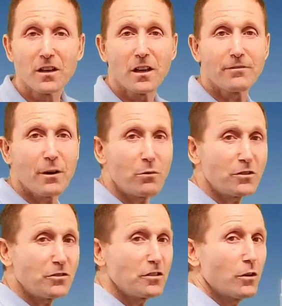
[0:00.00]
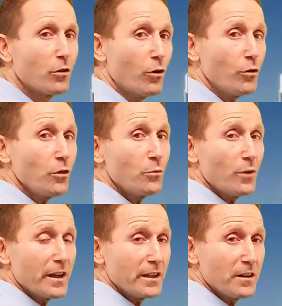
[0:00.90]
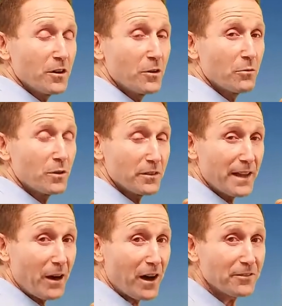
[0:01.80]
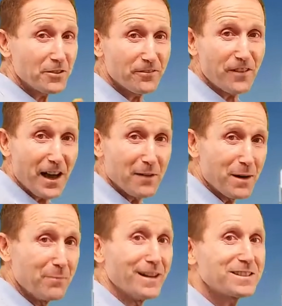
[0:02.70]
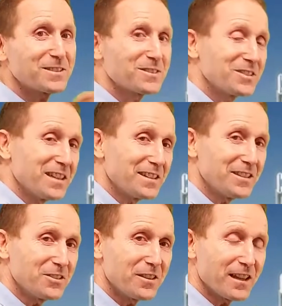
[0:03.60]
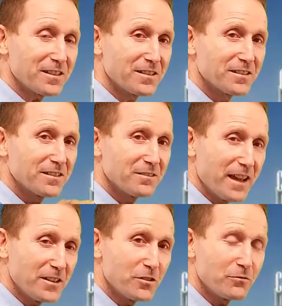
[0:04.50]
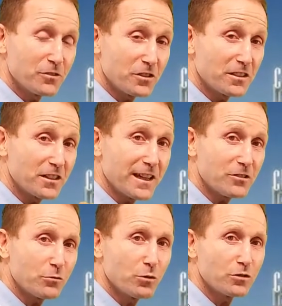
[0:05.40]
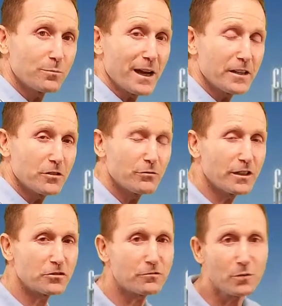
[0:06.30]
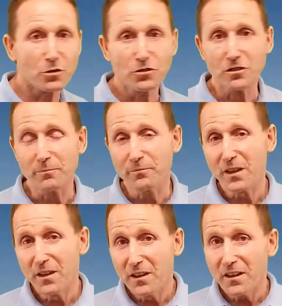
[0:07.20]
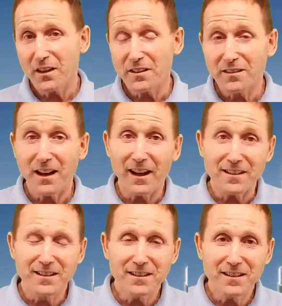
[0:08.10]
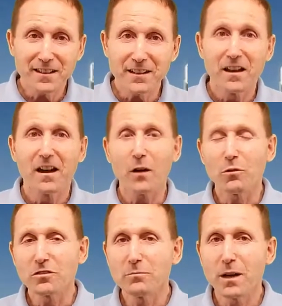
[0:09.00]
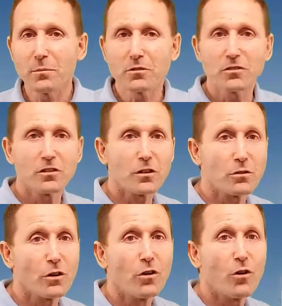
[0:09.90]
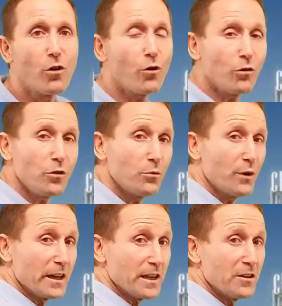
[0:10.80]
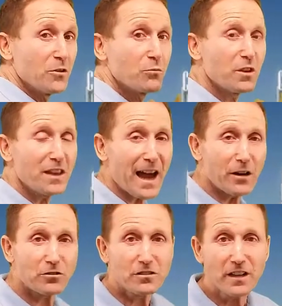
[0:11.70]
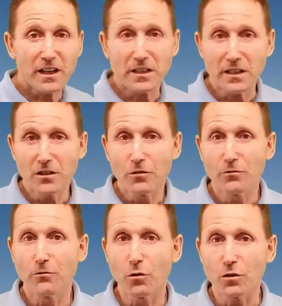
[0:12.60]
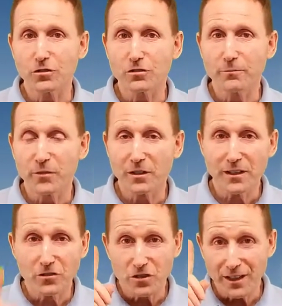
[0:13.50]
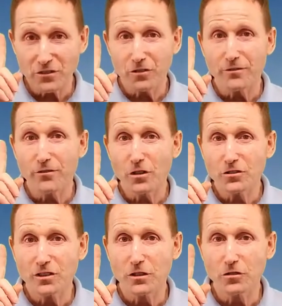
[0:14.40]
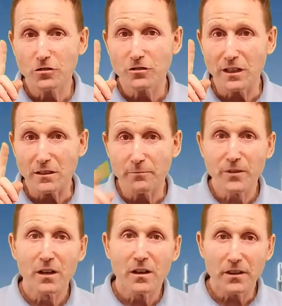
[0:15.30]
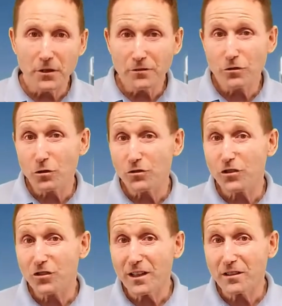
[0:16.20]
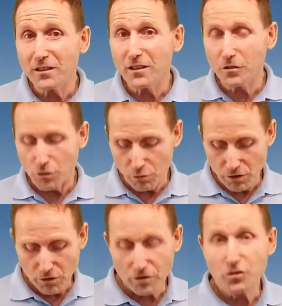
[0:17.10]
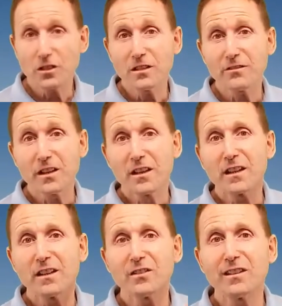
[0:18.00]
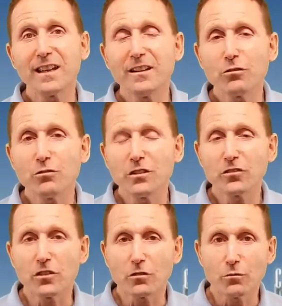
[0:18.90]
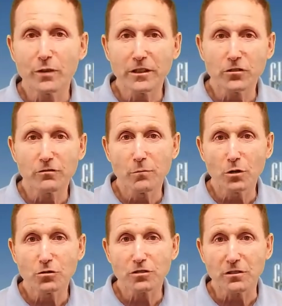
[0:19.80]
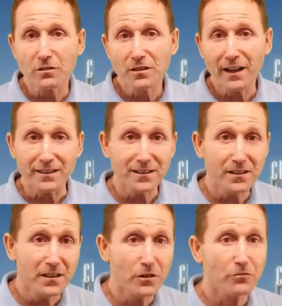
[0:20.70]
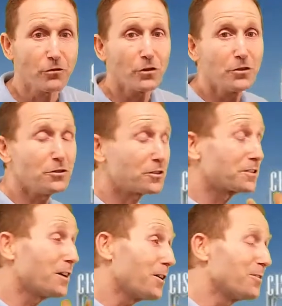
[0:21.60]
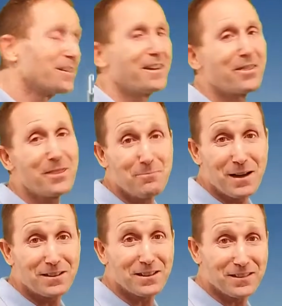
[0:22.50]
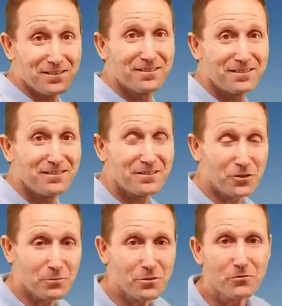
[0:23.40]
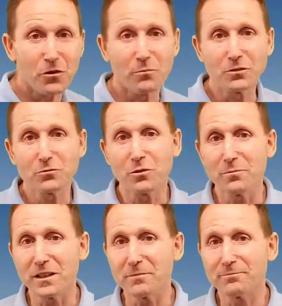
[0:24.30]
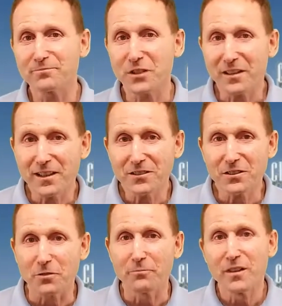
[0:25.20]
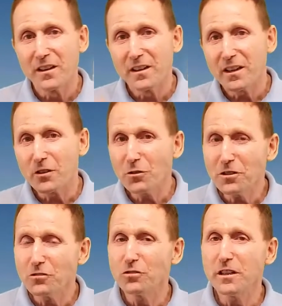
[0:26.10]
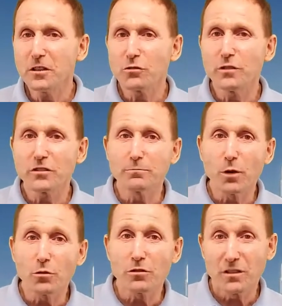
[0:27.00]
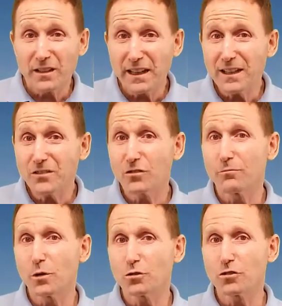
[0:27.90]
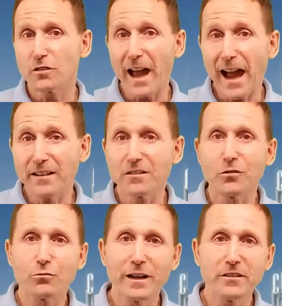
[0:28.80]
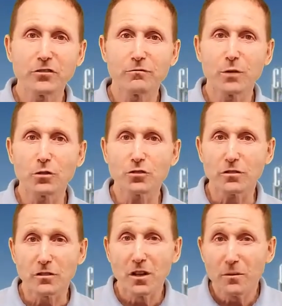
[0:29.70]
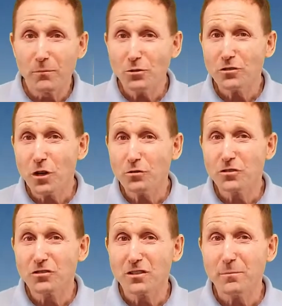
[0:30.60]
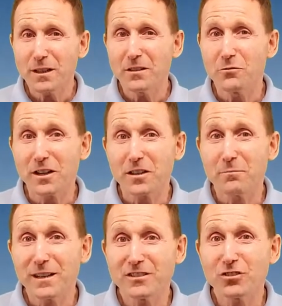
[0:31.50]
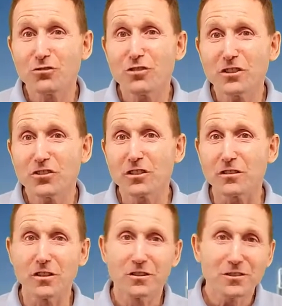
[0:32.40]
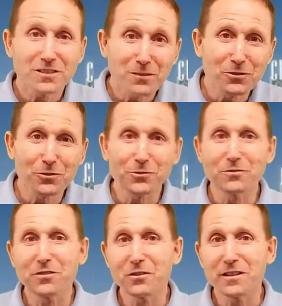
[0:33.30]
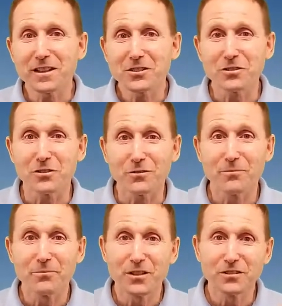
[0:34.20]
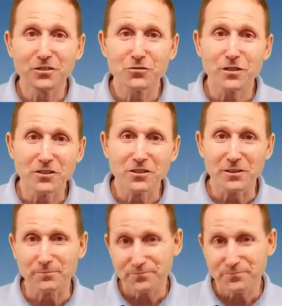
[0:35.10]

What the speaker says: If I want to go all the way, well, now I have to fire my muscles to get into that to get towards my end of range of motion. And ideally, I want to be able to go all the way without any force. Okay, so that's the first thing that you need. And then, of course, the second thing that you want to achieve is an increase in range of motion. Ideally, the further you can go, the better your performance will be. Okay, so in order to increase both ease of motion and range of motion, most coaches typically recommend stretching or some sort of variation of stretching.